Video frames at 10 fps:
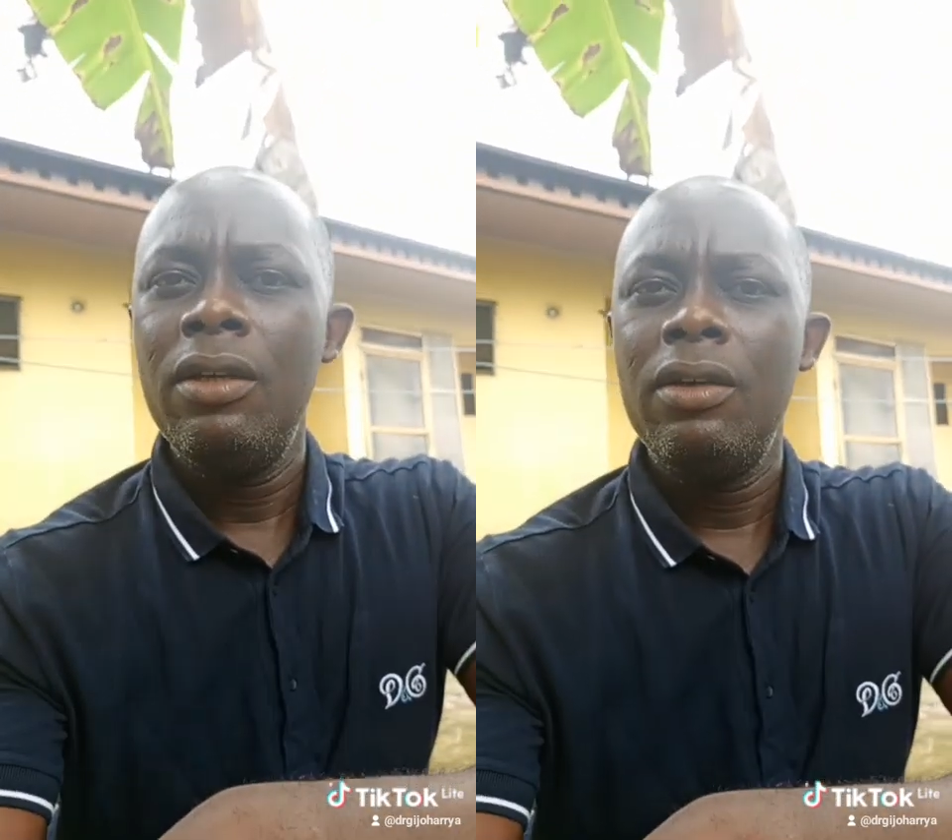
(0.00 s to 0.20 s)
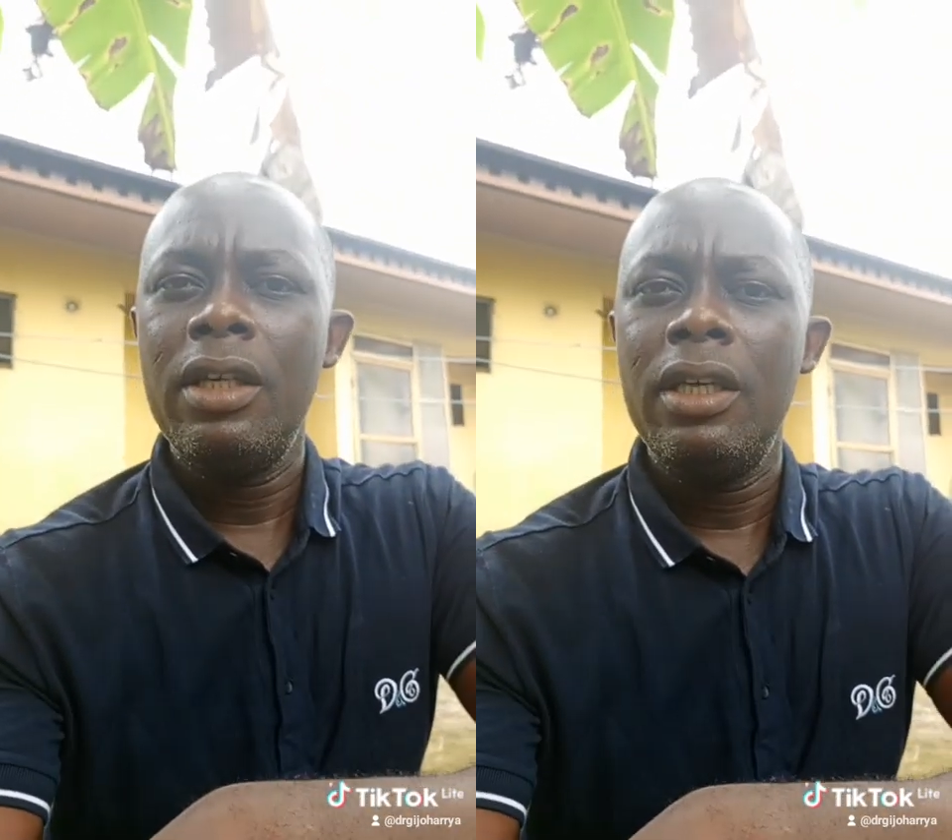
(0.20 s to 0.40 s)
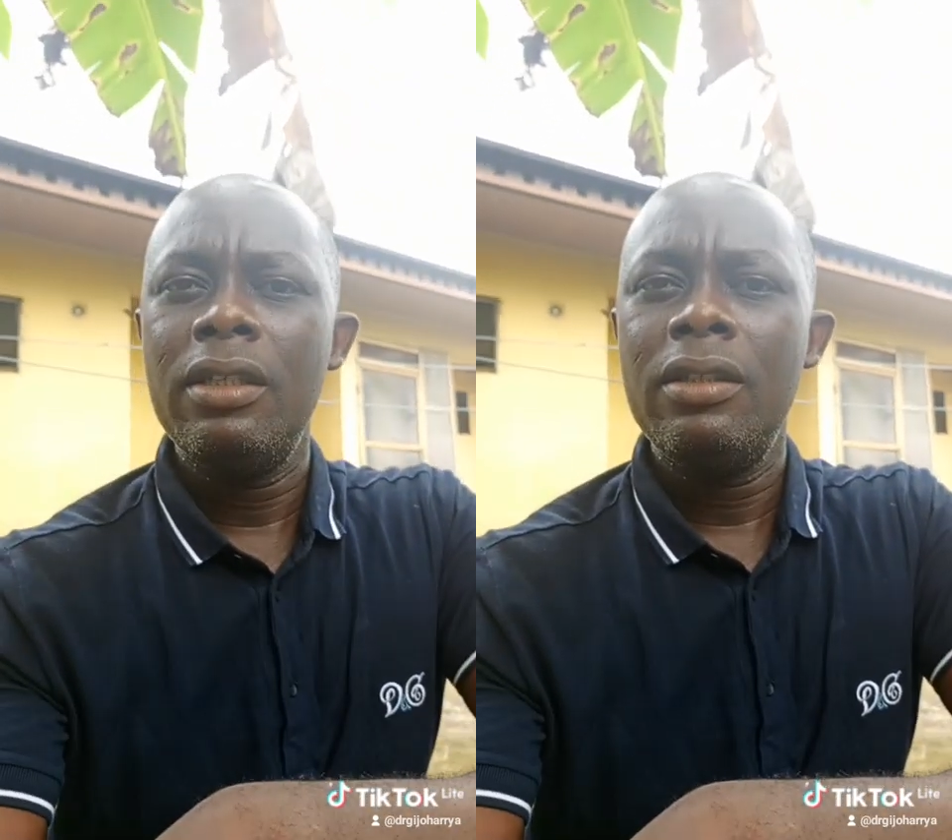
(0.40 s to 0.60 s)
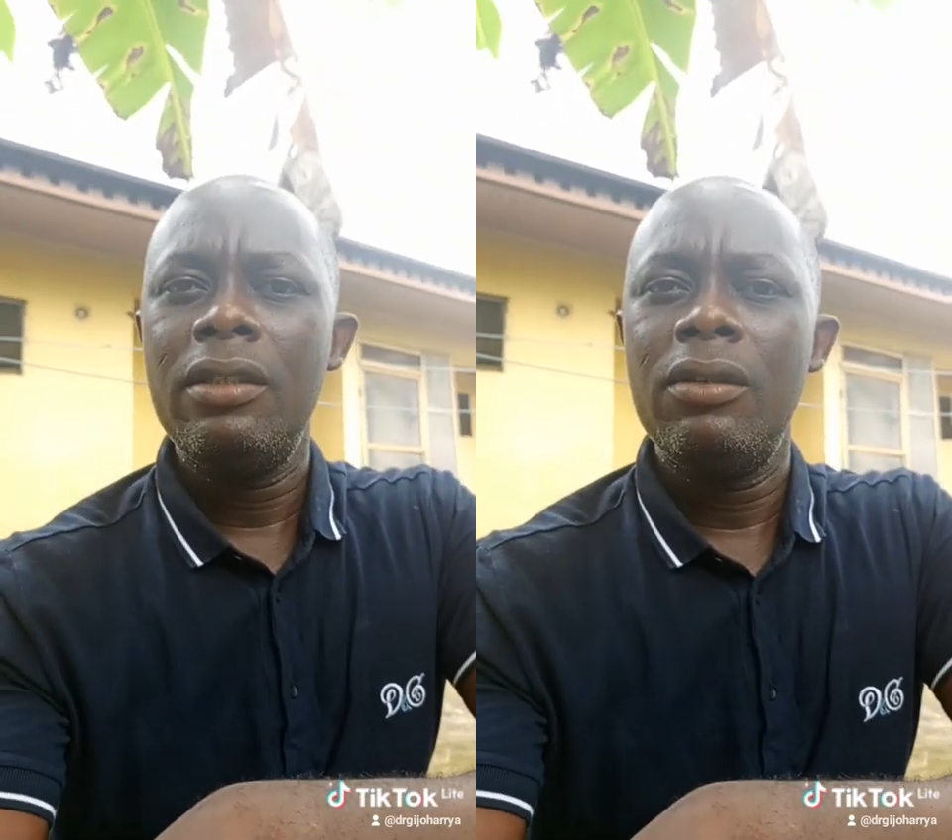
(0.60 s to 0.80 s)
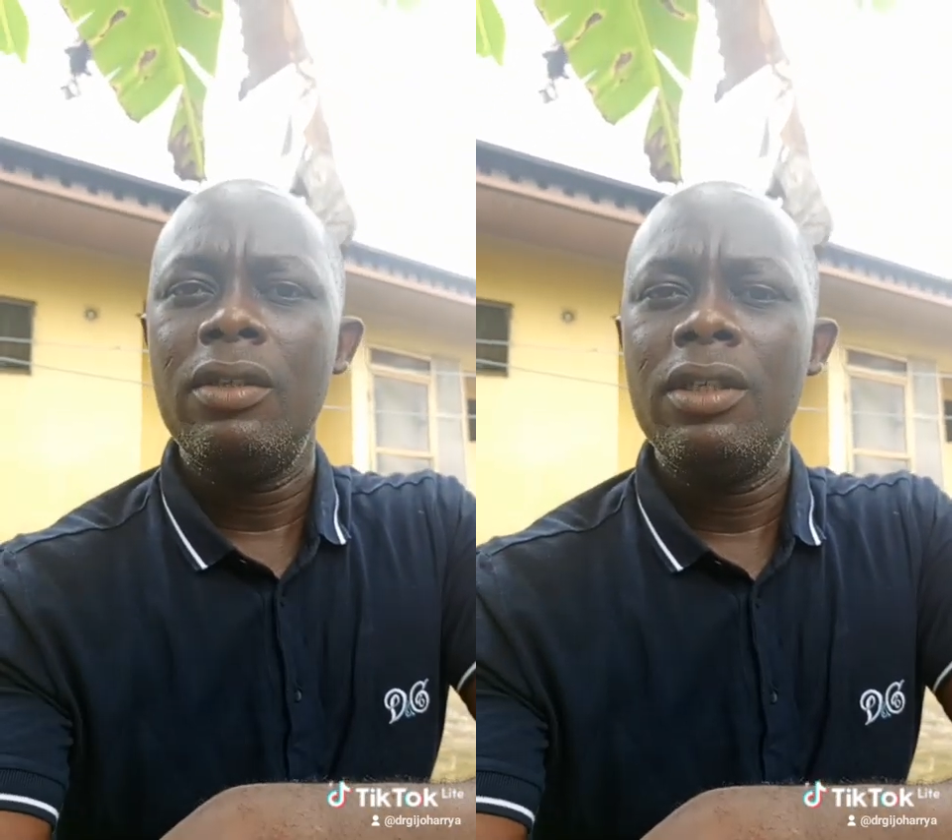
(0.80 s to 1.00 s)
Okay,
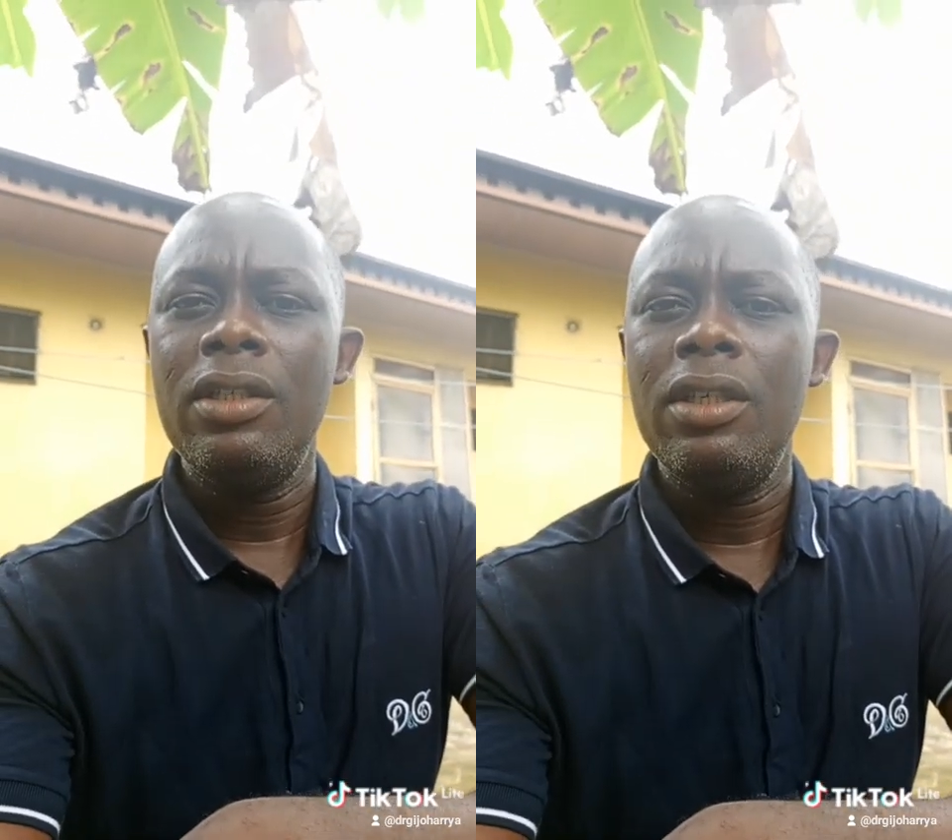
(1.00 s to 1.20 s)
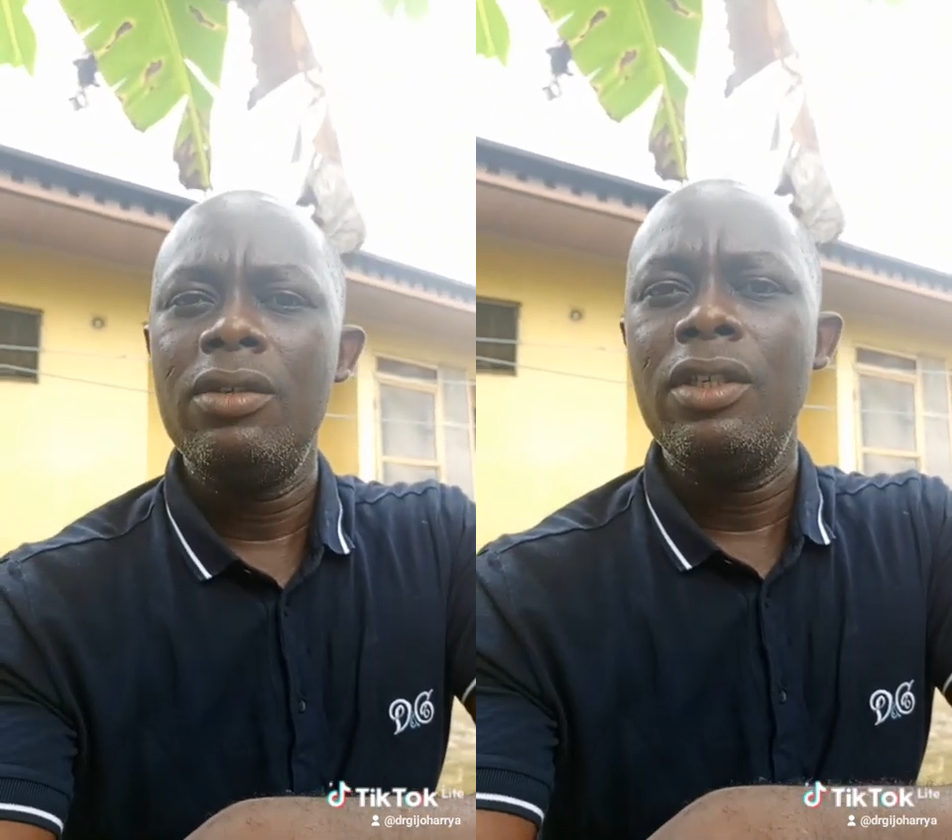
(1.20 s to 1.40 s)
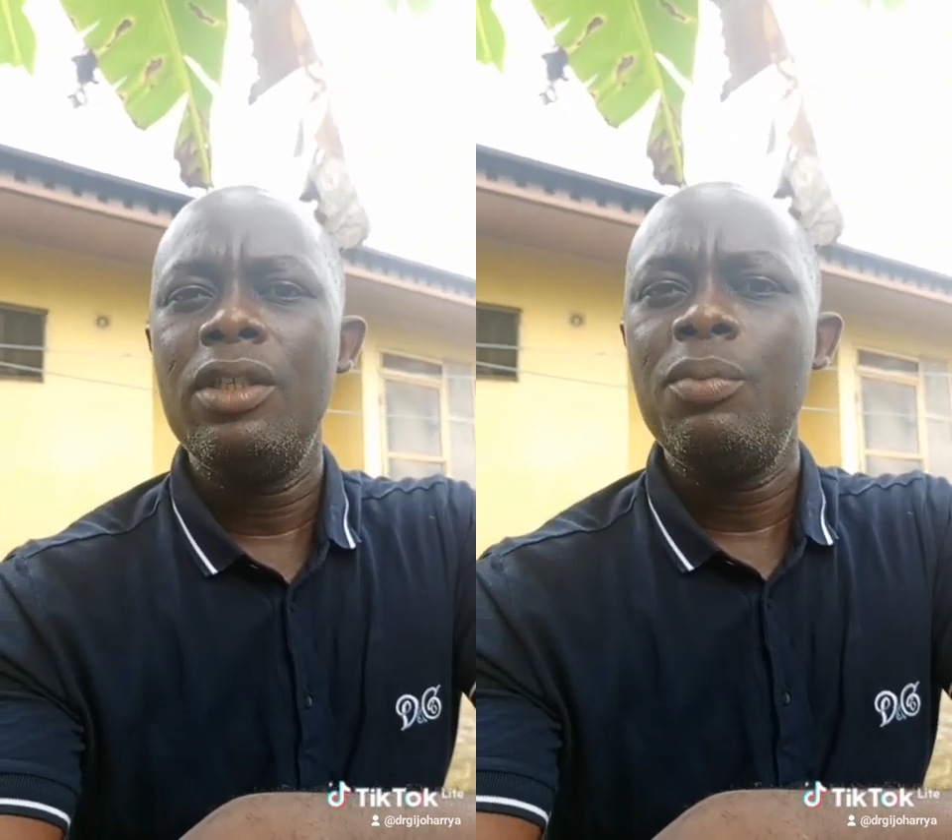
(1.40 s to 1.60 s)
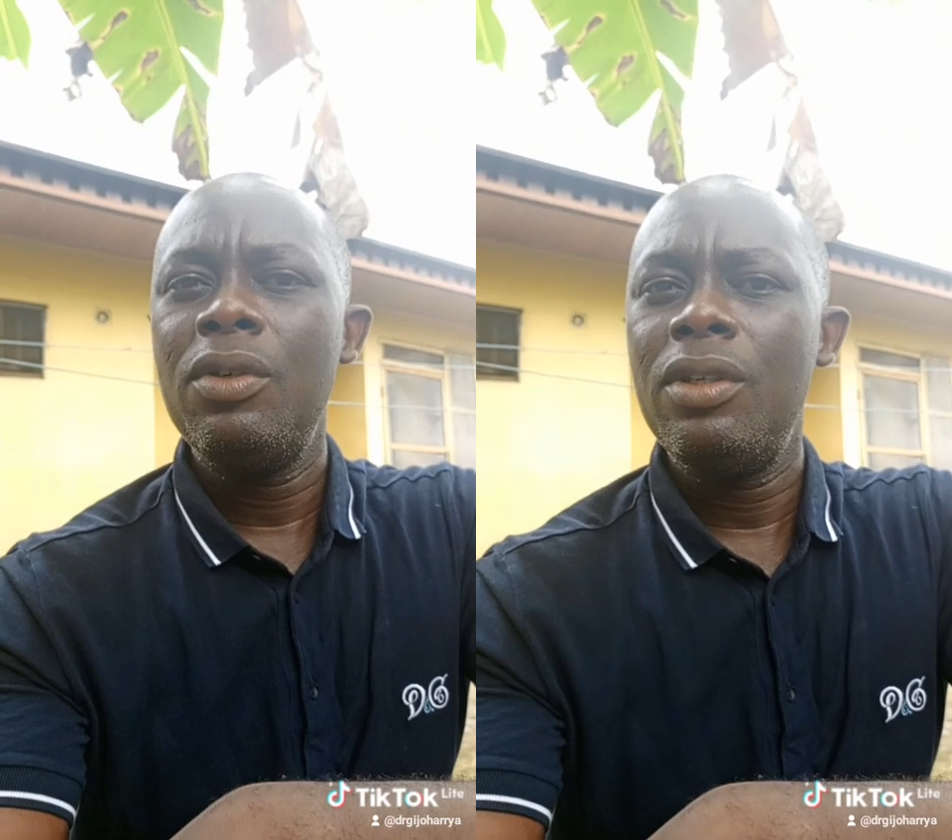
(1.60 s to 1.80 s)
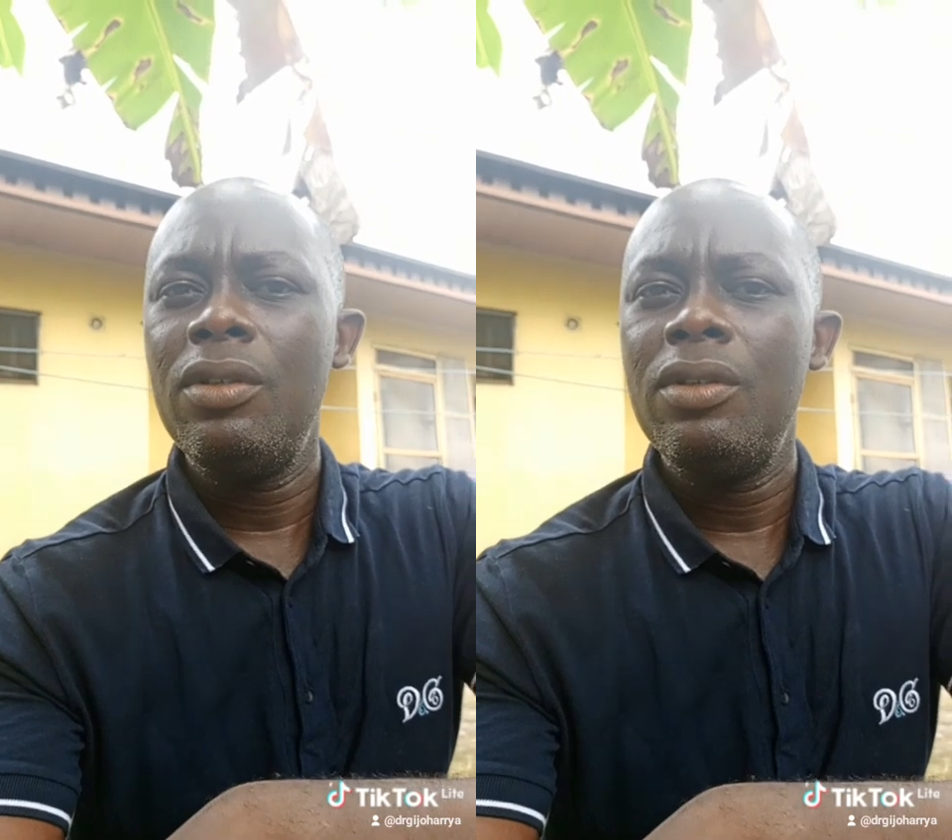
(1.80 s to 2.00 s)
so the chytrids
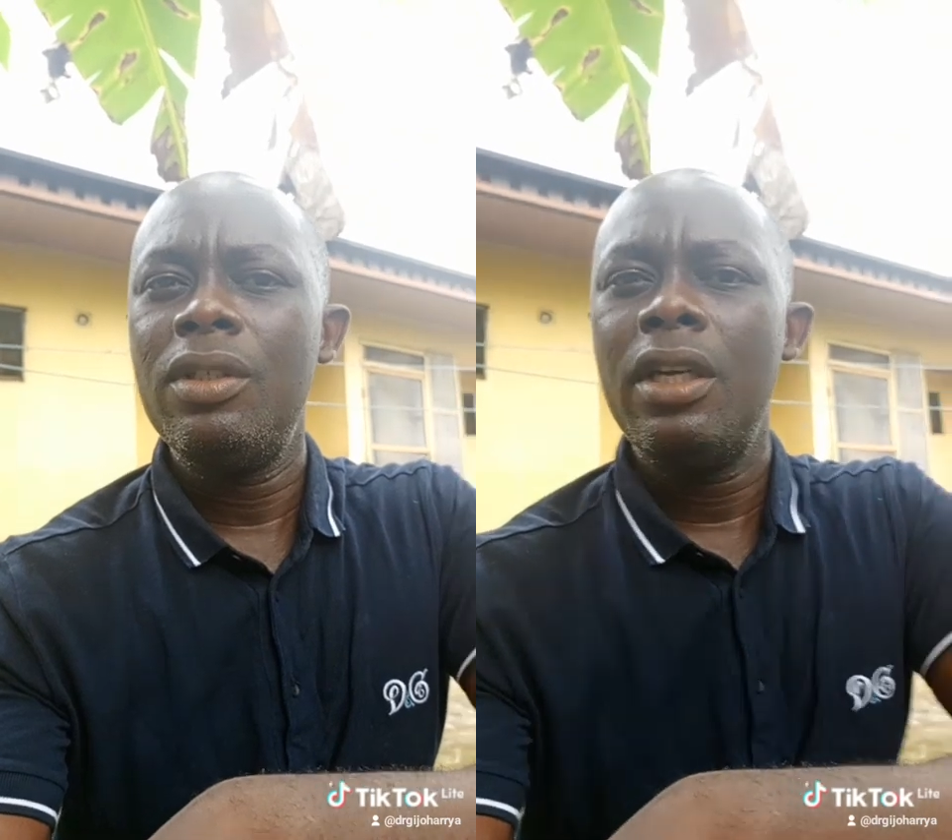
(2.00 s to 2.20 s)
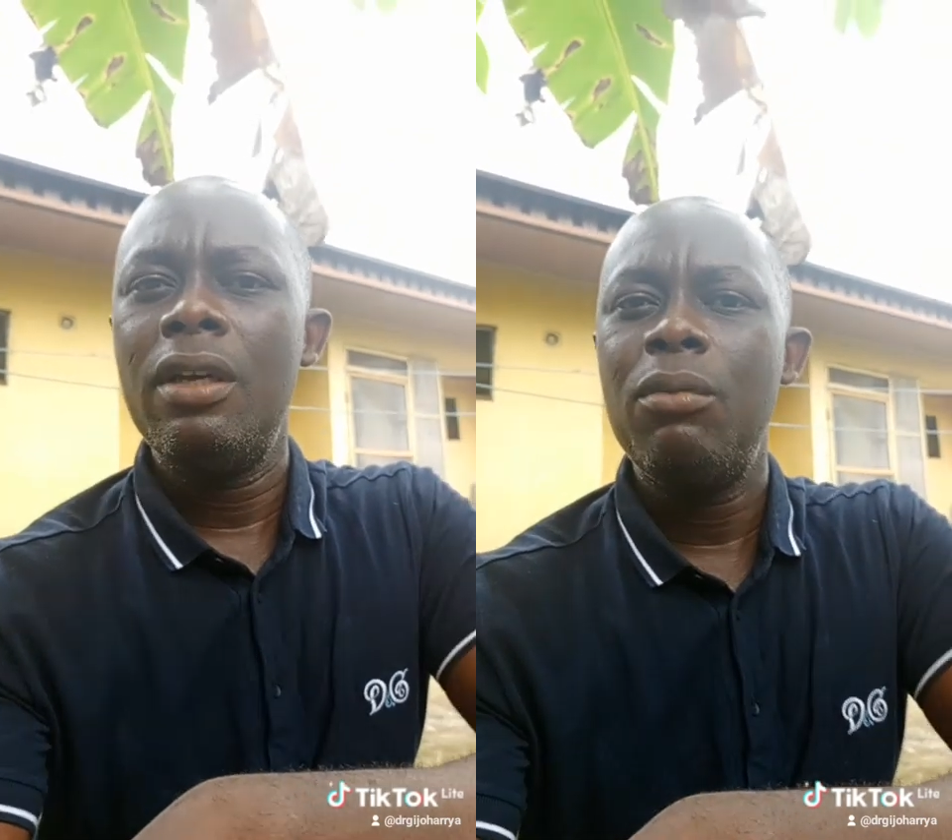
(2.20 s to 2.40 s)
produce